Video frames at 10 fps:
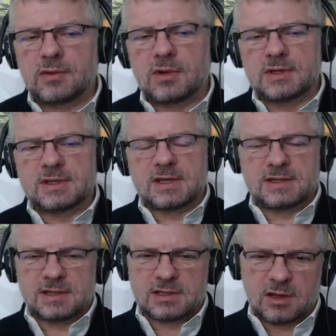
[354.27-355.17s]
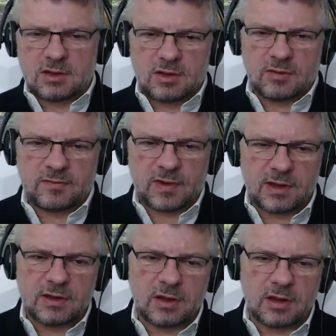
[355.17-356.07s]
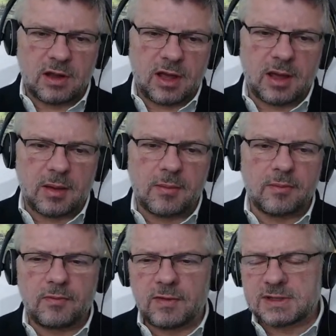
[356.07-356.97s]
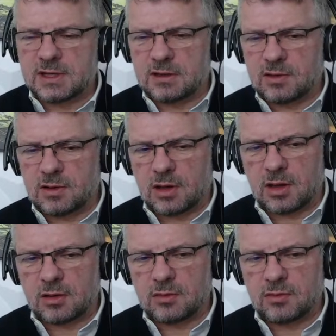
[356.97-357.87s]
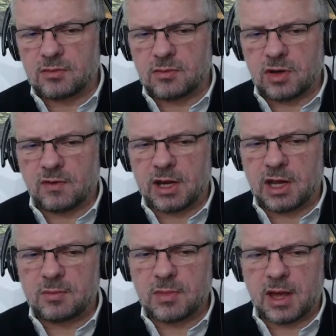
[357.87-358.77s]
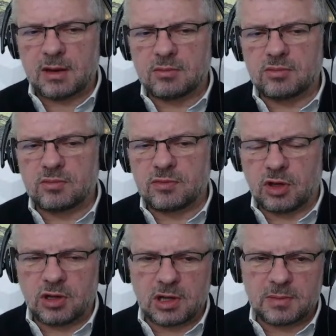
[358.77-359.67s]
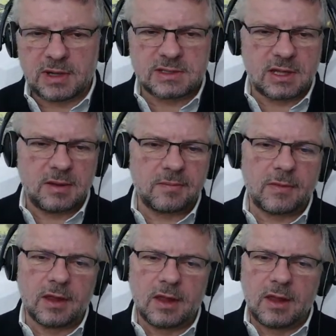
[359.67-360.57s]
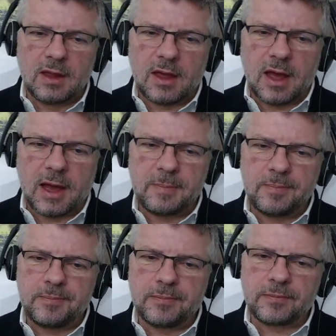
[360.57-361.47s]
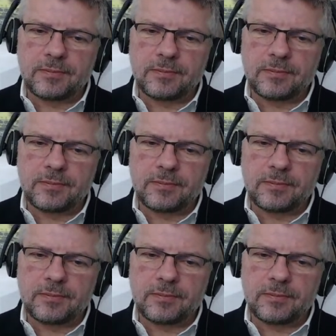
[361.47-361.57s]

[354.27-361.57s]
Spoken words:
This is the fund that invests in the uranium and nuclear, basically. And